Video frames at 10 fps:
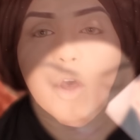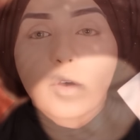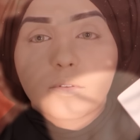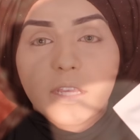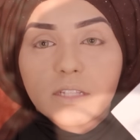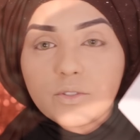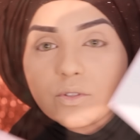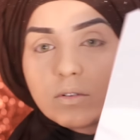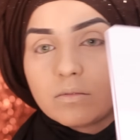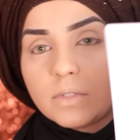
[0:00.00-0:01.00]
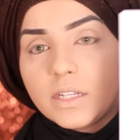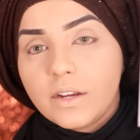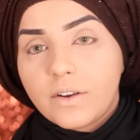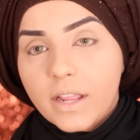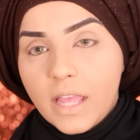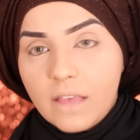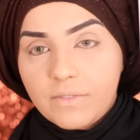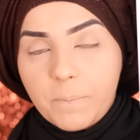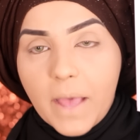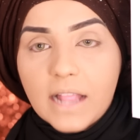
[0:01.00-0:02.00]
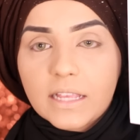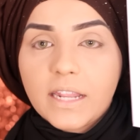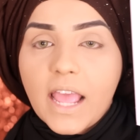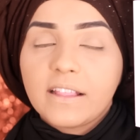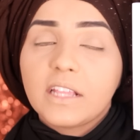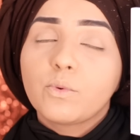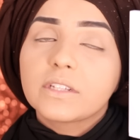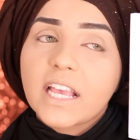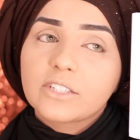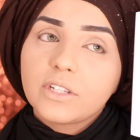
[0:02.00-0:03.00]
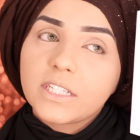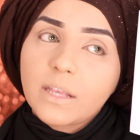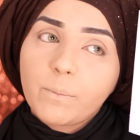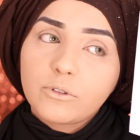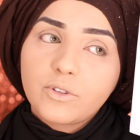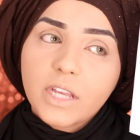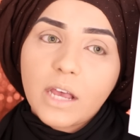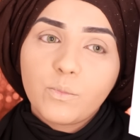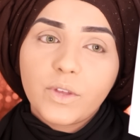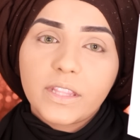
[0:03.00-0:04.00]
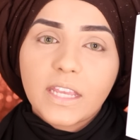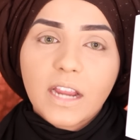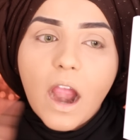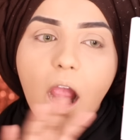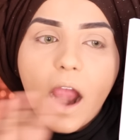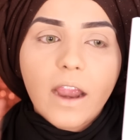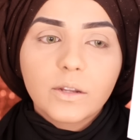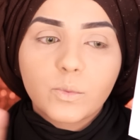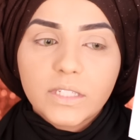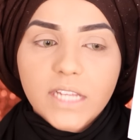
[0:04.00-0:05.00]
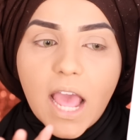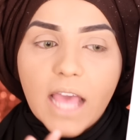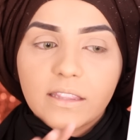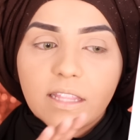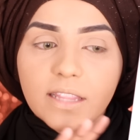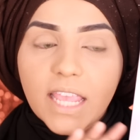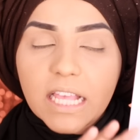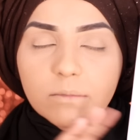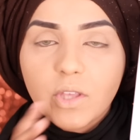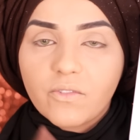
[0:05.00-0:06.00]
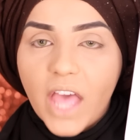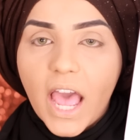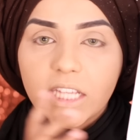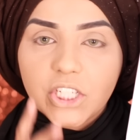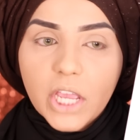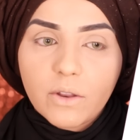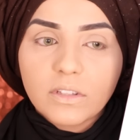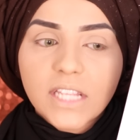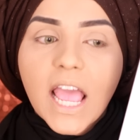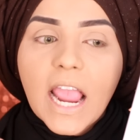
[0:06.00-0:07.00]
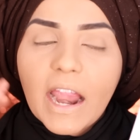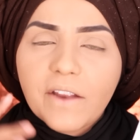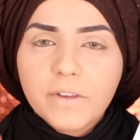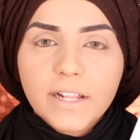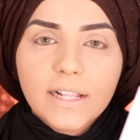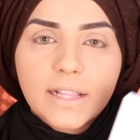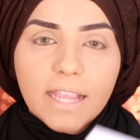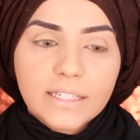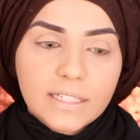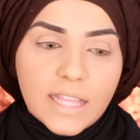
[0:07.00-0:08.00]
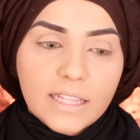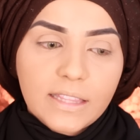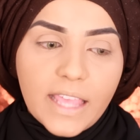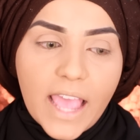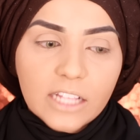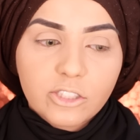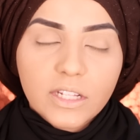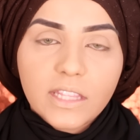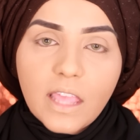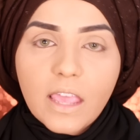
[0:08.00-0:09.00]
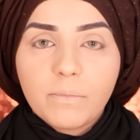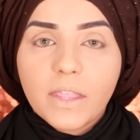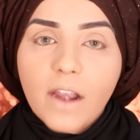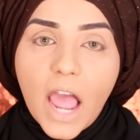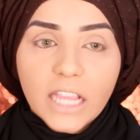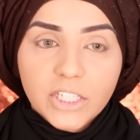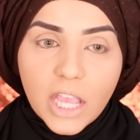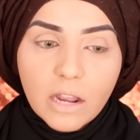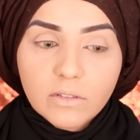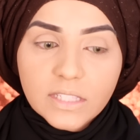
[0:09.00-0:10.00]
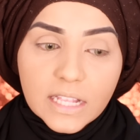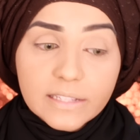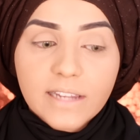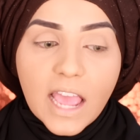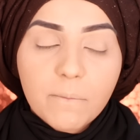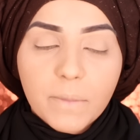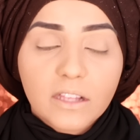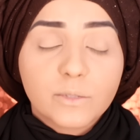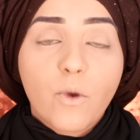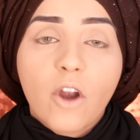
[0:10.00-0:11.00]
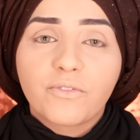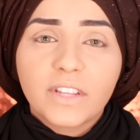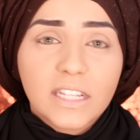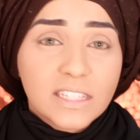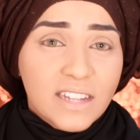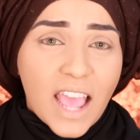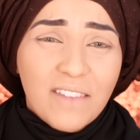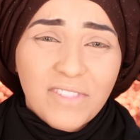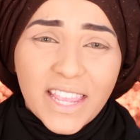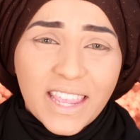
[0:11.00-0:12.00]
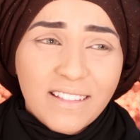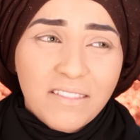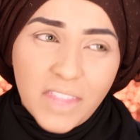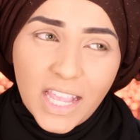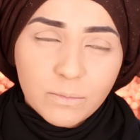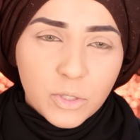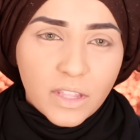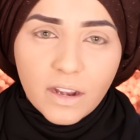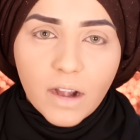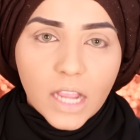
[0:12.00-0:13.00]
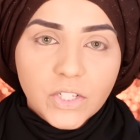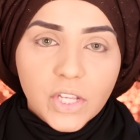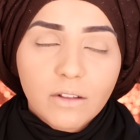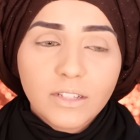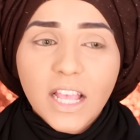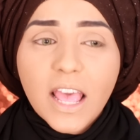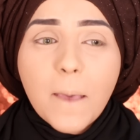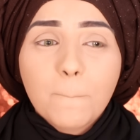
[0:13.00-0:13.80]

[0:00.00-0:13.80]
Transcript: Okay, so here I have the palette, and it was actually supposed to come with the card which had the names of the eyeshadows. I really liked it that they actually named their eyeshadows this time, because Morphe doesn't have any name to their eyeshadows.